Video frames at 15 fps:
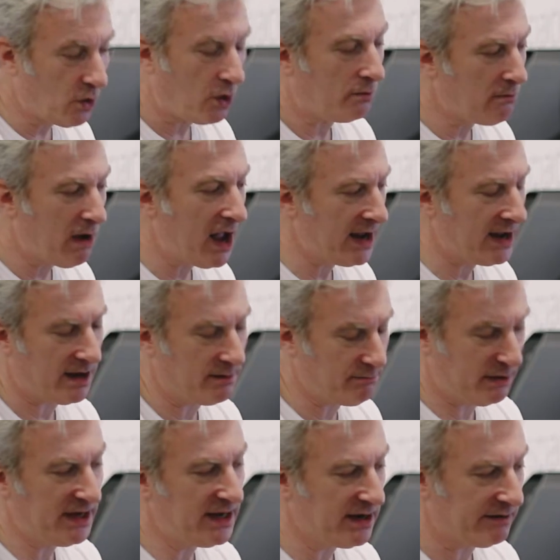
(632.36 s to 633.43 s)
what might
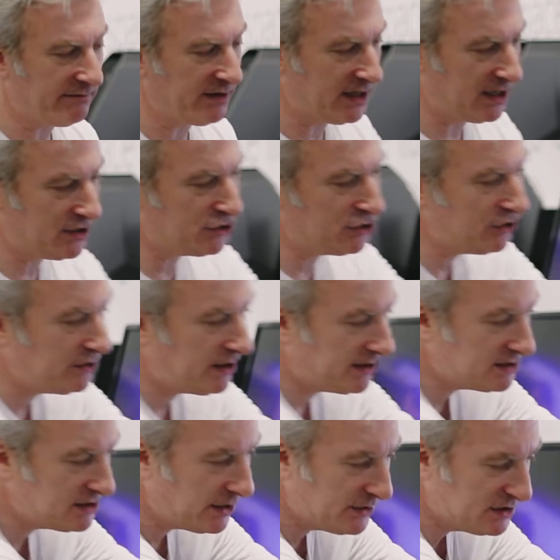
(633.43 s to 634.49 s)
appear in each
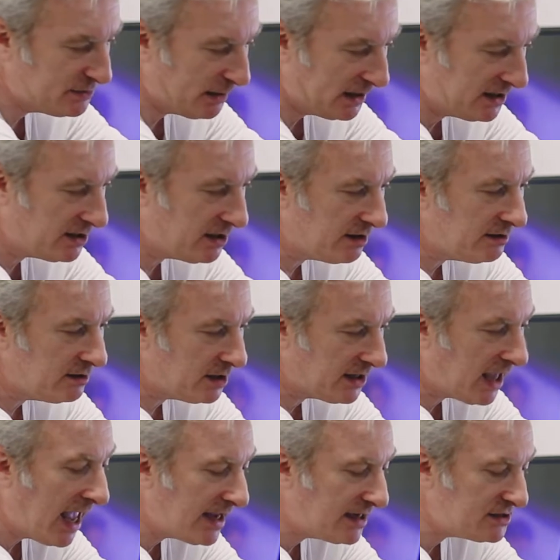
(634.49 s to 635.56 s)
unit, so a speaker, a
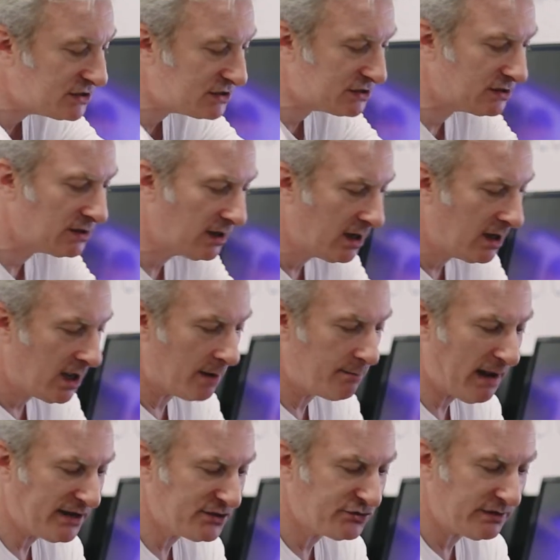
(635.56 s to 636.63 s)
case, a
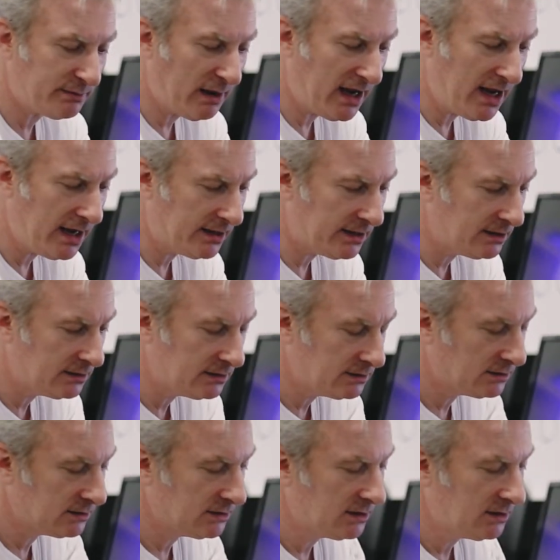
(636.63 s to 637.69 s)
battery pack,
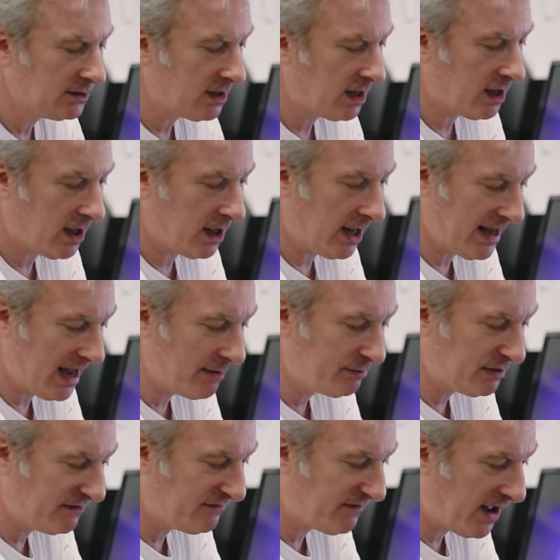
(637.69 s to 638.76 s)
an
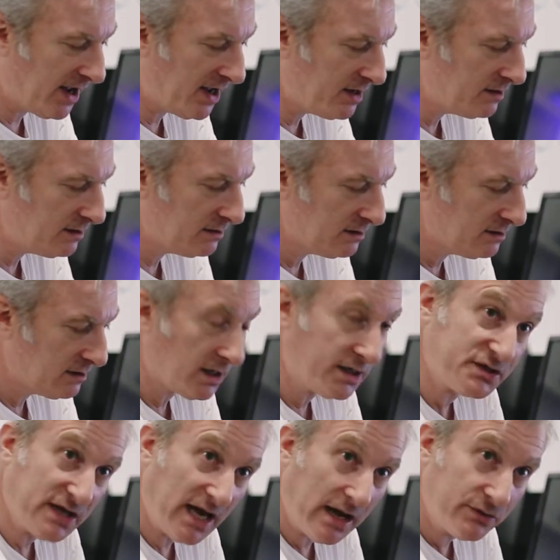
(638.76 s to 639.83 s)
amplifier, a
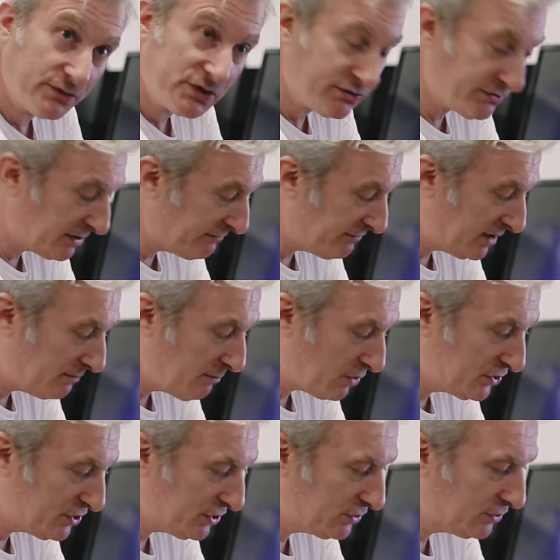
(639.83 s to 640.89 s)
sound triggering
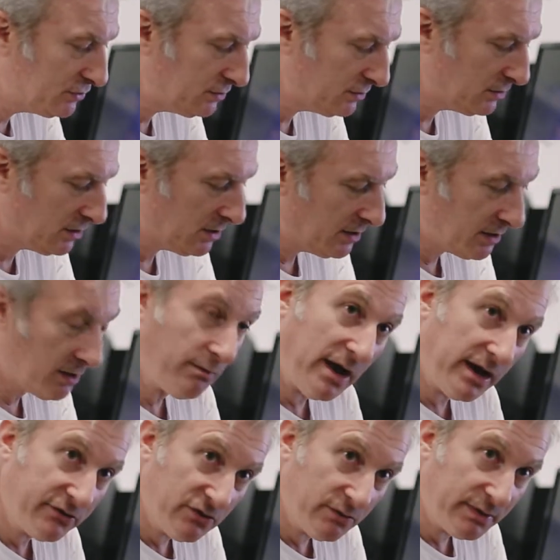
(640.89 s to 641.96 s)
module, the
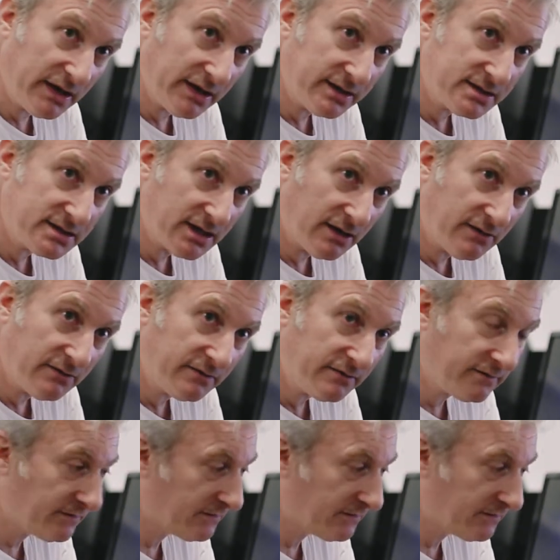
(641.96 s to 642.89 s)
microbit itself.